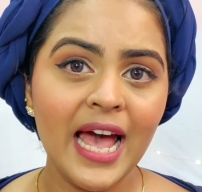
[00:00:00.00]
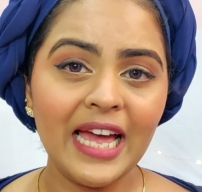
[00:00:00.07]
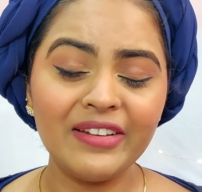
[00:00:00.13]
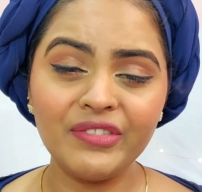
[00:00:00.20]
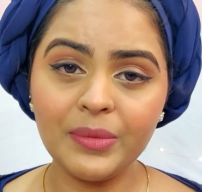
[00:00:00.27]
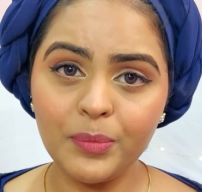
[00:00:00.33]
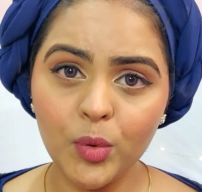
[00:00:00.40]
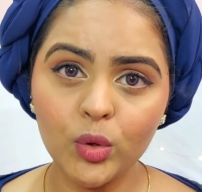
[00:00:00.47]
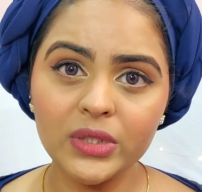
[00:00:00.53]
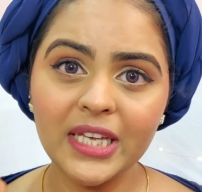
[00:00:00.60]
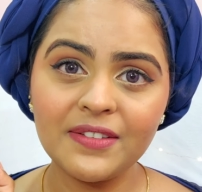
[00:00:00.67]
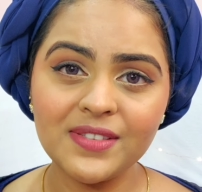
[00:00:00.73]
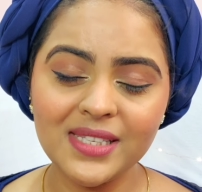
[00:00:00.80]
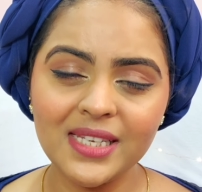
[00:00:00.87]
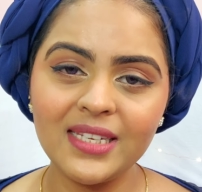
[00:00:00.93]
and we both
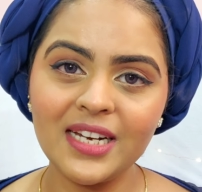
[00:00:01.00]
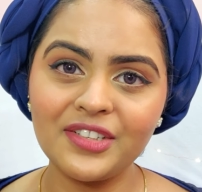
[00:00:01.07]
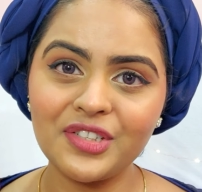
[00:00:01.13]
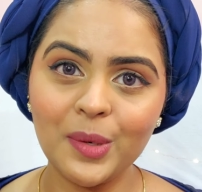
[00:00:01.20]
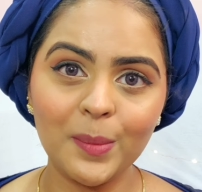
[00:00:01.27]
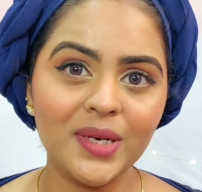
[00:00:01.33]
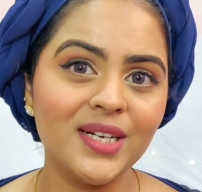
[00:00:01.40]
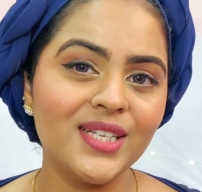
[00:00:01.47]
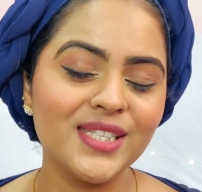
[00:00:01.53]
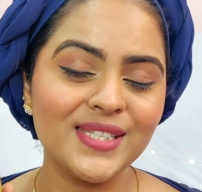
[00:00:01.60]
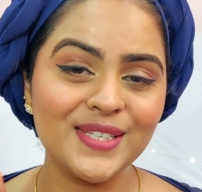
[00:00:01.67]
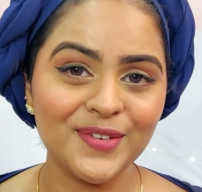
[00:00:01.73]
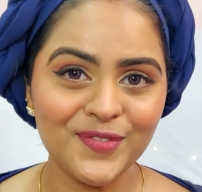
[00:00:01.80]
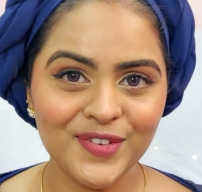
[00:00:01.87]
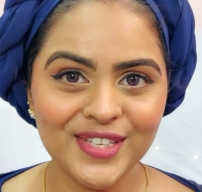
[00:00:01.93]
have seen a
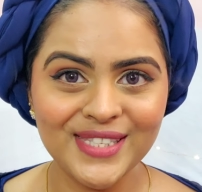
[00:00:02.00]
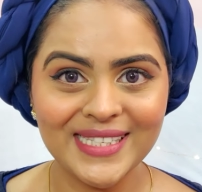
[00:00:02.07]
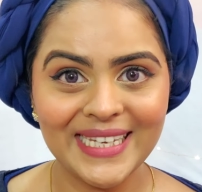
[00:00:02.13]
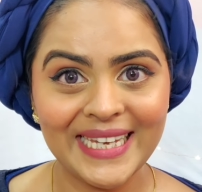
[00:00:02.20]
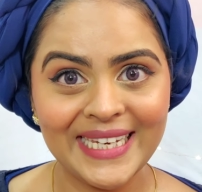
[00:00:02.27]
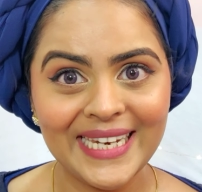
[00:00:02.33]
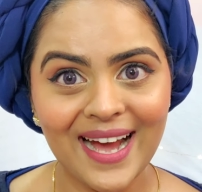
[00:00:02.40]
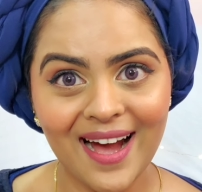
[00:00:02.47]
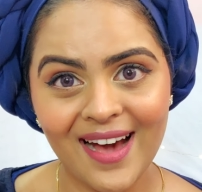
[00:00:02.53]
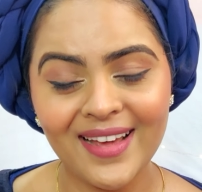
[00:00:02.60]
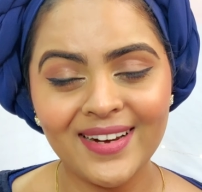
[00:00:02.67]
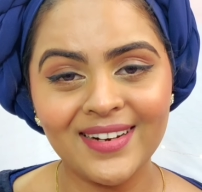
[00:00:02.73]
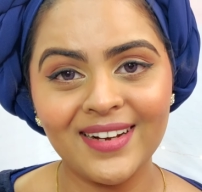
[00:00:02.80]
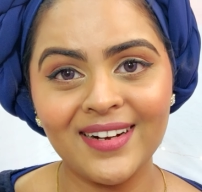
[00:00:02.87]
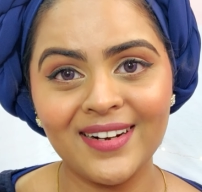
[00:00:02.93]
tremendous difference in
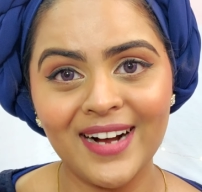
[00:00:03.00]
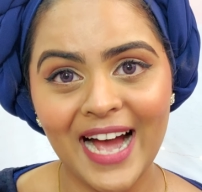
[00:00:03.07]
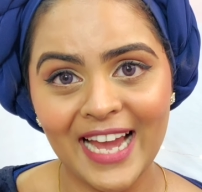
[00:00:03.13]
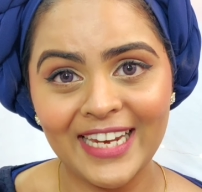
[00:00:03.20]
our uh,